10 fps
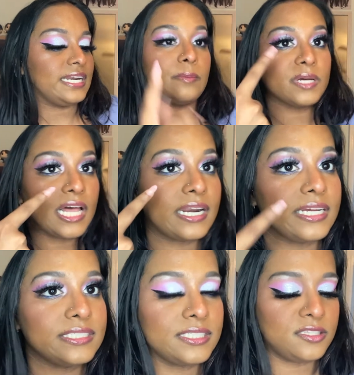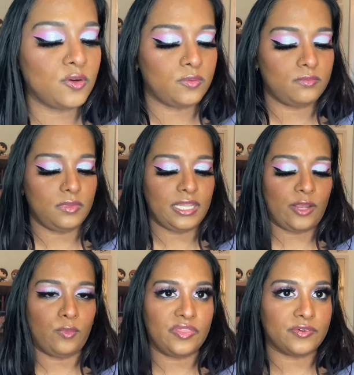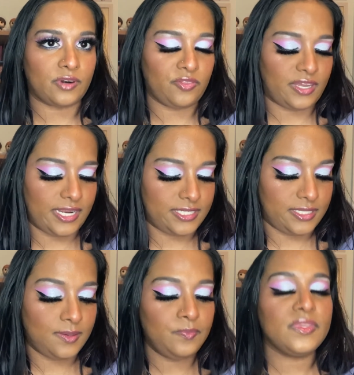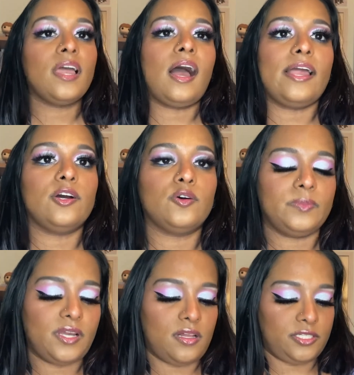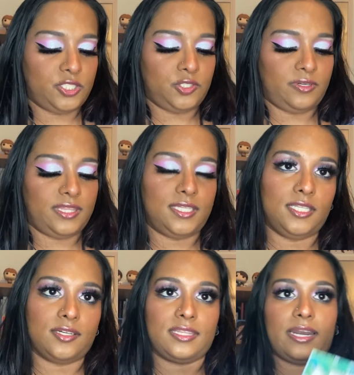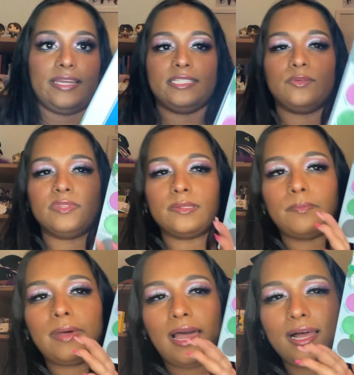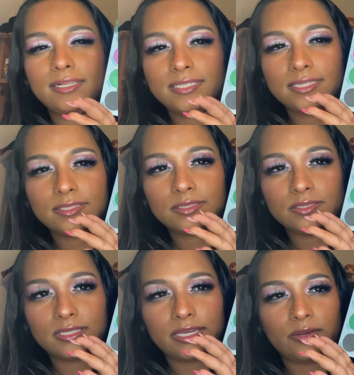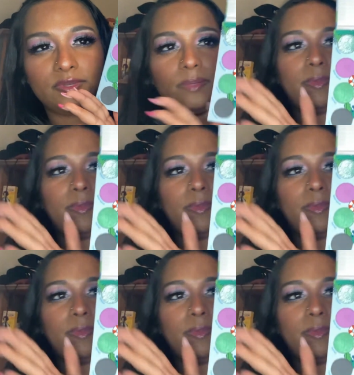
I'm glad I did went the route that I did. I hope y'all enjoyed the look that I did with the palette. This is again what the